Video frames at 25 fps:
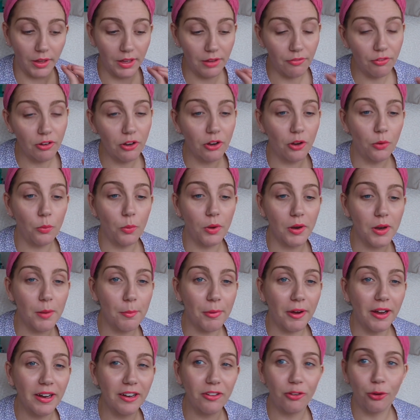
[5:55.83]
If you don't want to
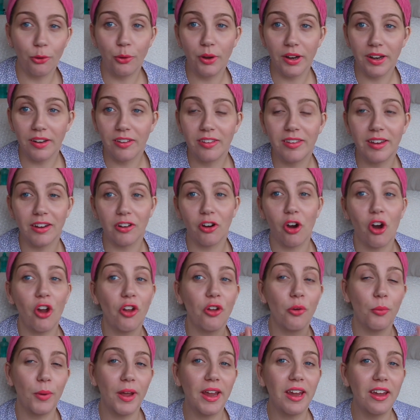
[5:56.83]
buy toys, there are
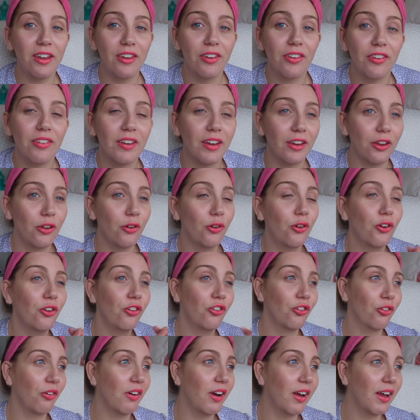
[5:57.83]
other ways that you
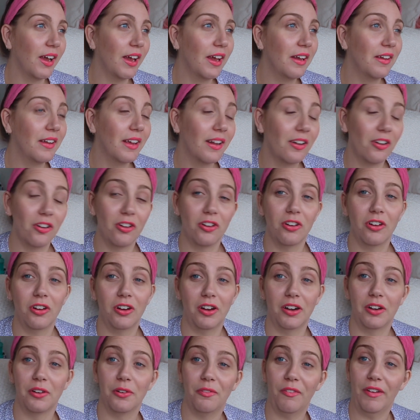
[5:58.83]
could try that
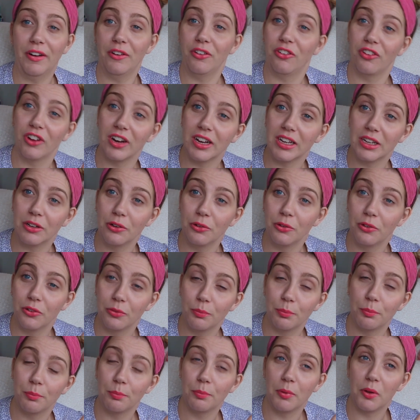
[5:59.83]
are around your
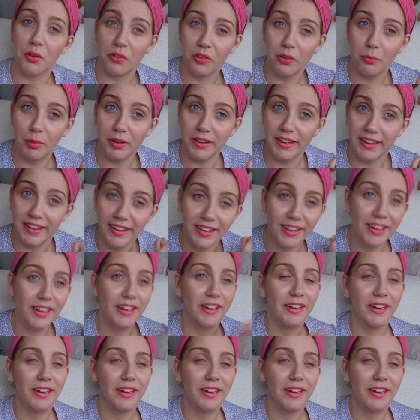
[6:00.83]
house, possibly.